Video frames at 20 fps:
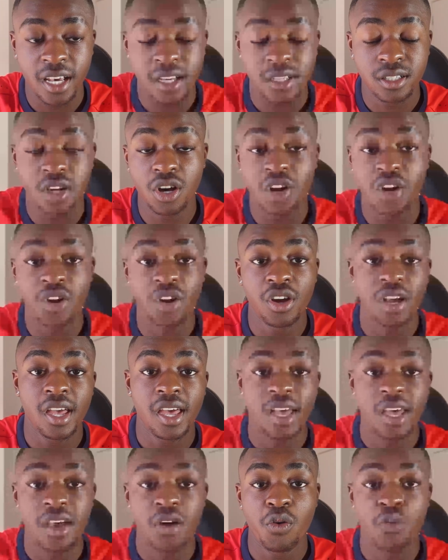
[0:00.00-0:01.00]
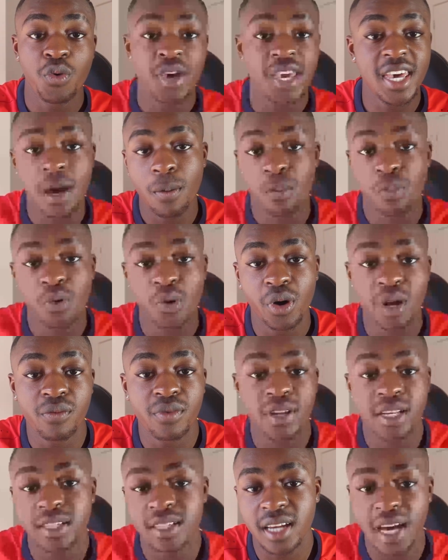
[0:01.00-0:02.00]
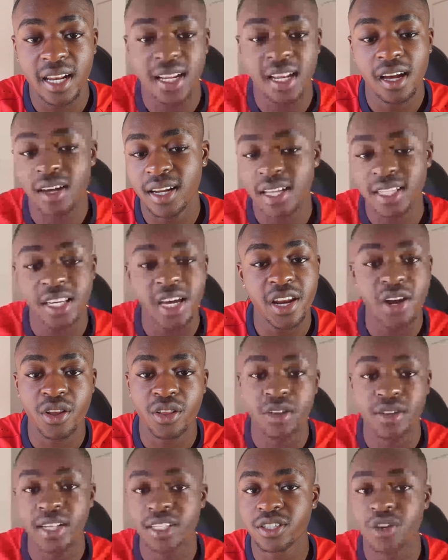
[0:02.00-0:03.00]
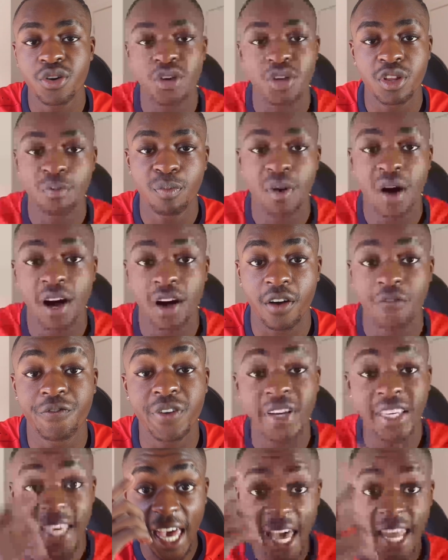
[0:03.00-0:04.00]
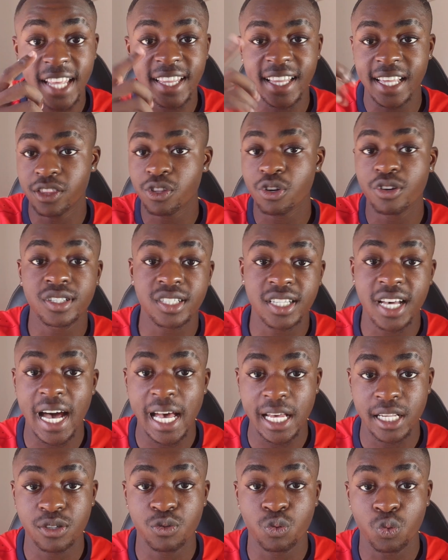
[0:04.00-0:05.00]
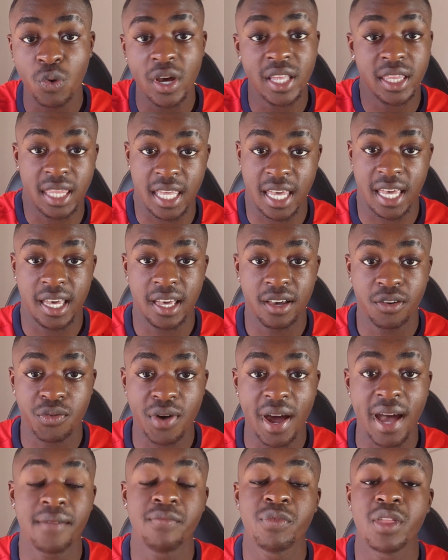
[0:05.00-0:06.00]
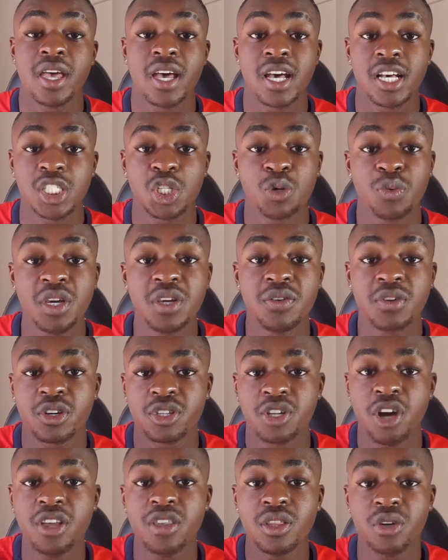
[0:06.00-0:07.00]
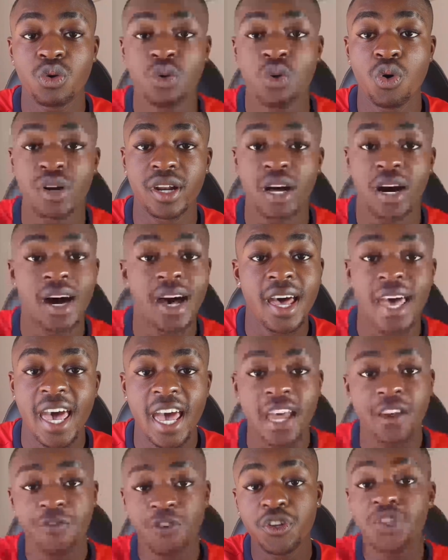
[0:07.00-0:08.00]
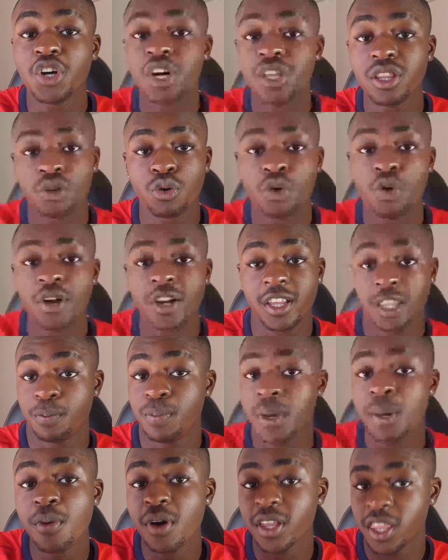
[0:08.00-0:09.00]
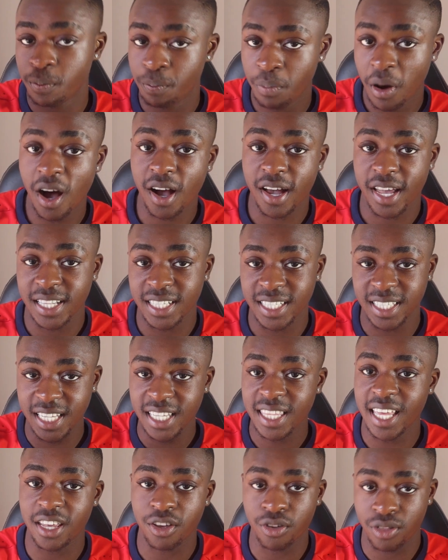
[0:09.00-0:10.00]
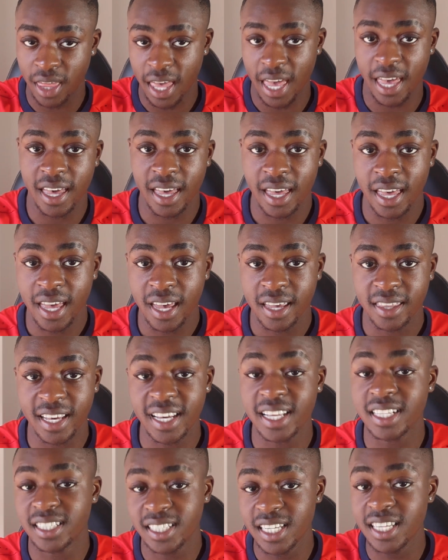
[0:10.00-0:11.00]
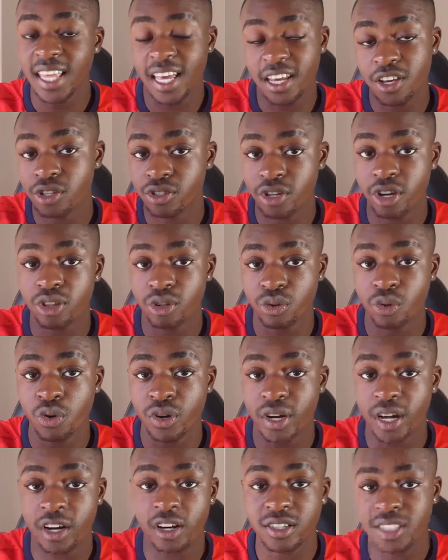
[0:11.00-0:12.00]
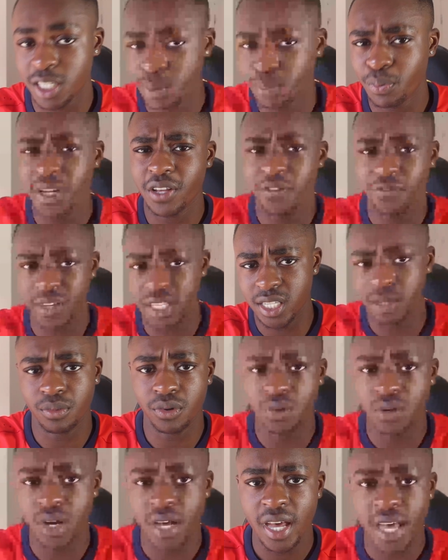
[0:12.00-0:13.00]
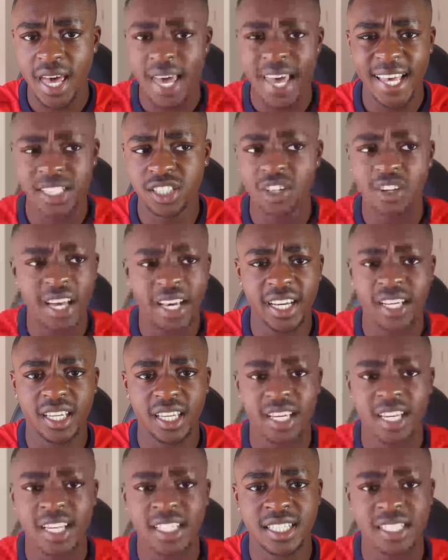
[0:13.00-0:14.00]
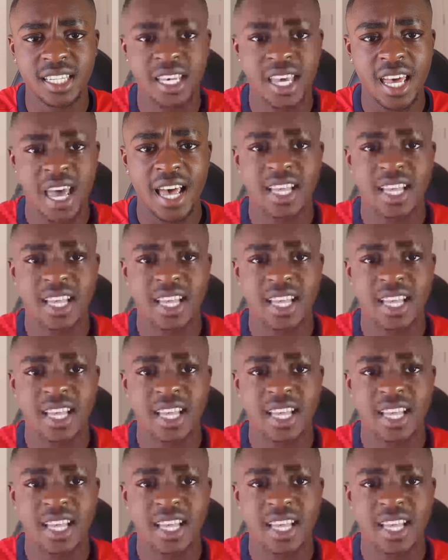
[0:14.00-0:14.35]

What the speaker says: So we get bored and we decided, oh, let's go to the park, forgetting that those guys went there, right? So we turn the corner, and if you turn the corner, the people at the park can see that you're there. They can see that you turn the corner because it's pretty visible. It's not like it's